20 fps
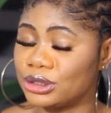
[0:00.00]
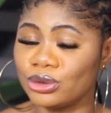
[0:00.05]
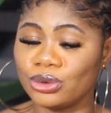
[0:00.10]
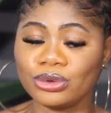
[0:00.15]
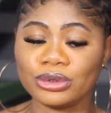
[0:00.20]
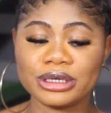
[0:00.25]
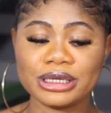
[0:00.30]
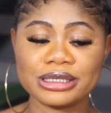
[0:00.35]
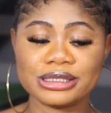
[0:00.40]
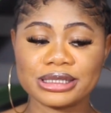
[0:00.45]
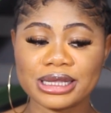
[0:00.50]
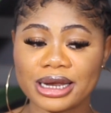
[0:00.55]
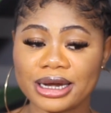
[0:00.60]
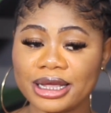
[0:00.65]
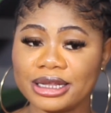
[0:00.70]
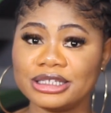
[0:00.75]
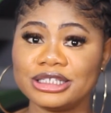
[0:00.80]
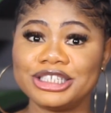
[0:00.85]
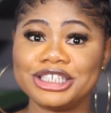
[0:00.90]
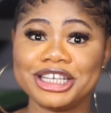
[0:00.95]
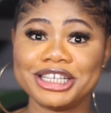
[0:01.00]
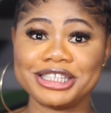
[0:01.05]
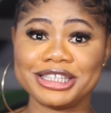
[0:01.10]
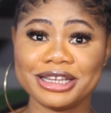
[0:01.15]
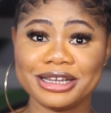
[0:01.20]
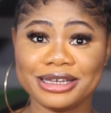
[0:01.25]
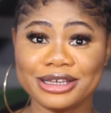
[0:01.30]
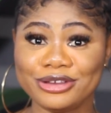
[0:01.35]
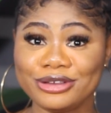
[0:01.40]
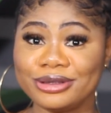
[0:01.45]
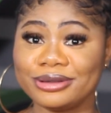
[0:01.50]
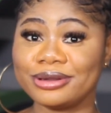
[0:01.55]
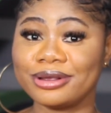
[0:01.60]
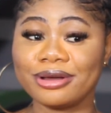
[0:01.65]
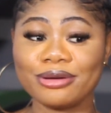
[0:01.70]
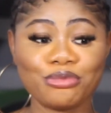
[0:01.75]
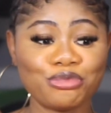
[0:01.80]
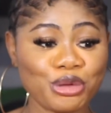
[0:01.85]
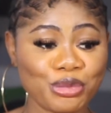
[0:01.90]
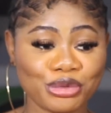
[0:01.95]
So they started chasing
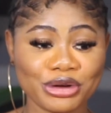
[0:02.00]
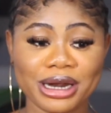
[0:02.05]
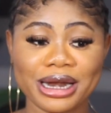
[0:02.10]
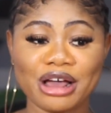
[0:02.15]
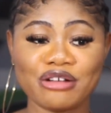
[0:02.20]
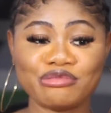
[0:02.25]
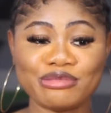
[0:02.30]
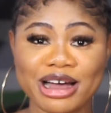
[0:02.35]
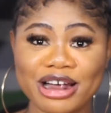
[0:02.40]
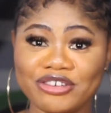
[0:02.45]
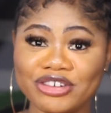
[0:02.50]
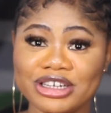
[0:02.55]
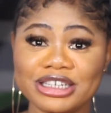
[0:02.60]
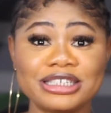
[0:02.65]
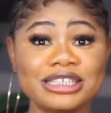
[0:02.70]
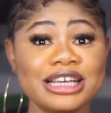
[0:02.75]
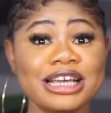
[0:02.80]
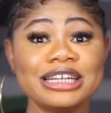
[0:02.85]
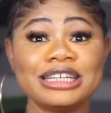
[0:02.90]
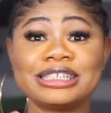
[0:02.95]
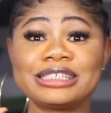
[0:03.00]
people that are married.